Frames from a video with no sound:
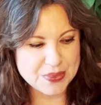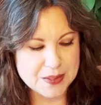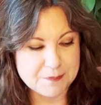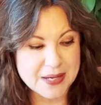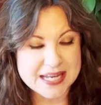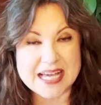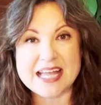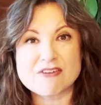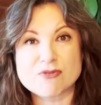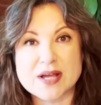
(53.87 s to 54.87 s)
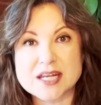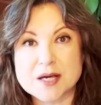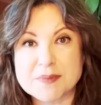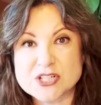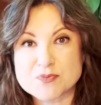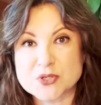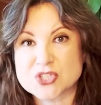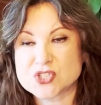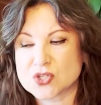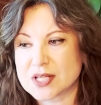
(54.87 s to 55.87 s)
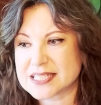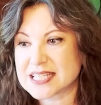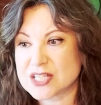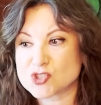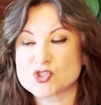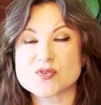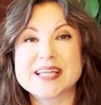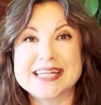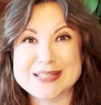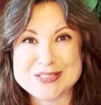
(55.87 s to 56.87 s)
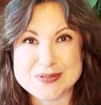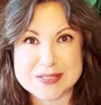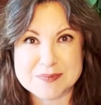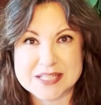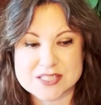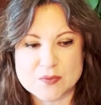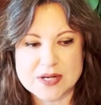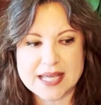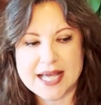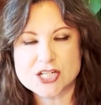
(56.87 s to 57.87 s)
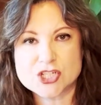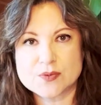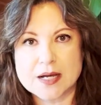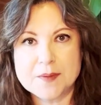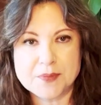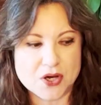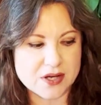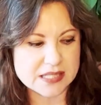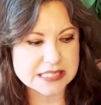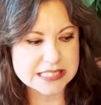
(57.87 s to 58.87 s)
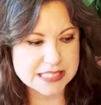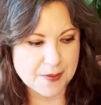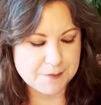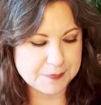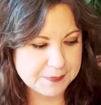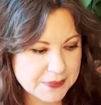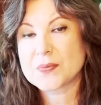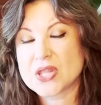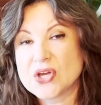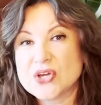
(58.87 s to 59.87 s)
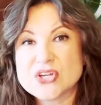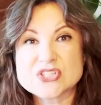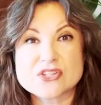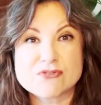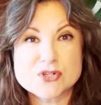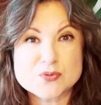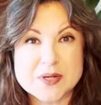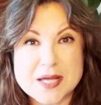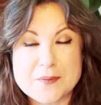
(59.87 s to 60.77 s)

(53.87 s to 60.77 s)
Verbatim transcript: But I have read a bunch of books, so let's get straight into it because I want to catch you up on some. So the first one I